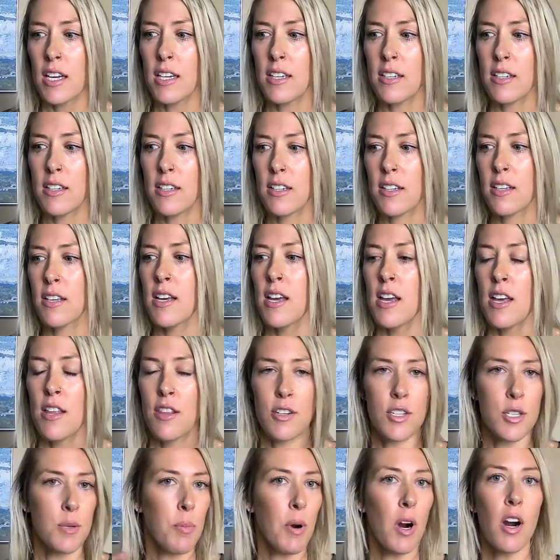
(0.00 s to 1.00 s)
it,
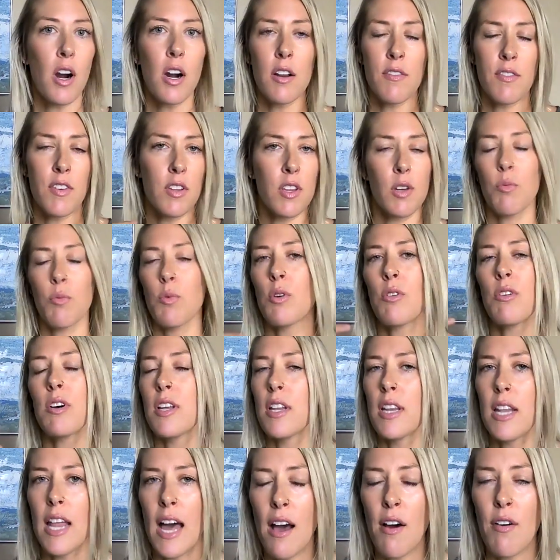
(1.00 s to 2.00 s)
there's a part of you that won't
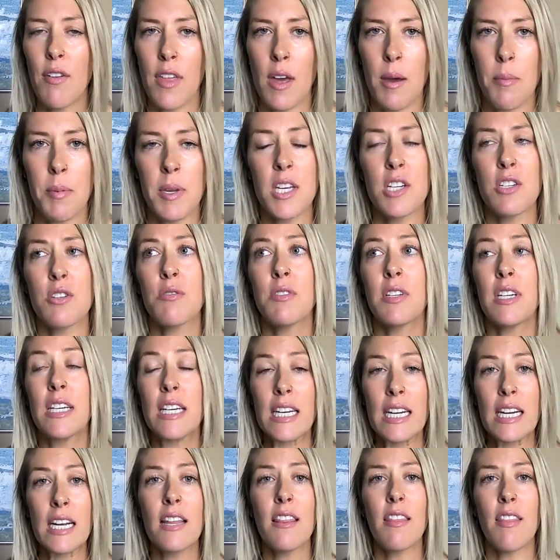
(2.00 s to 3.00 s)
allow that because you
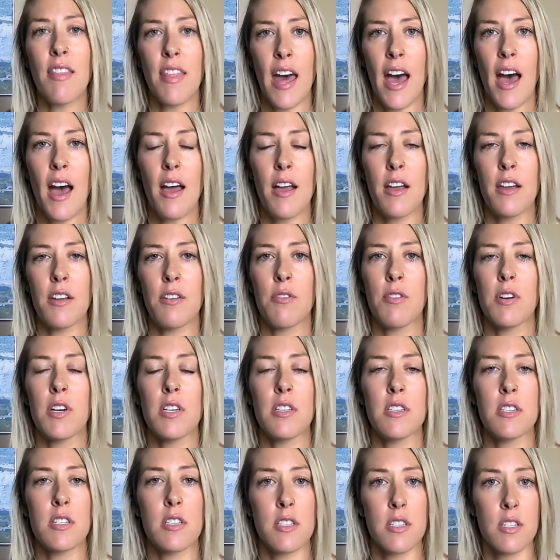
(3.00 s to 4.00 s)
need that in
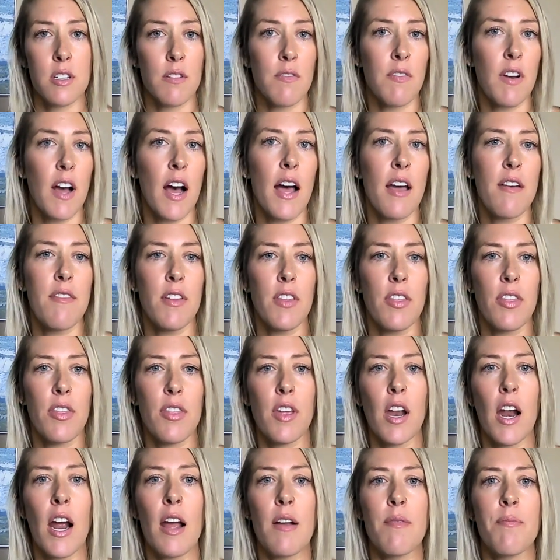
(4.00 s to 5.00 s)
order to survive and
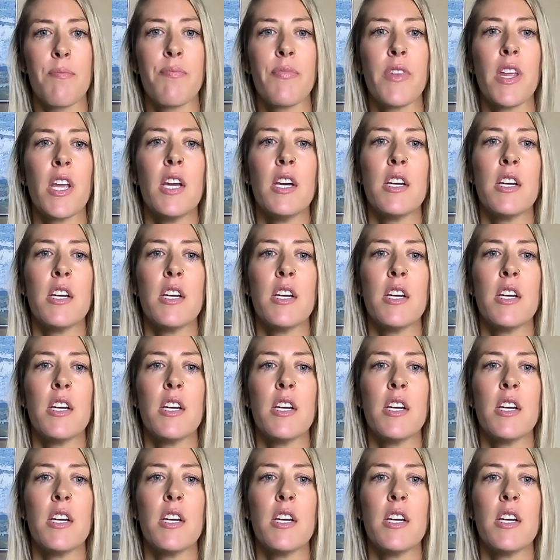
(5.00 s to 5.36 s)
thrive.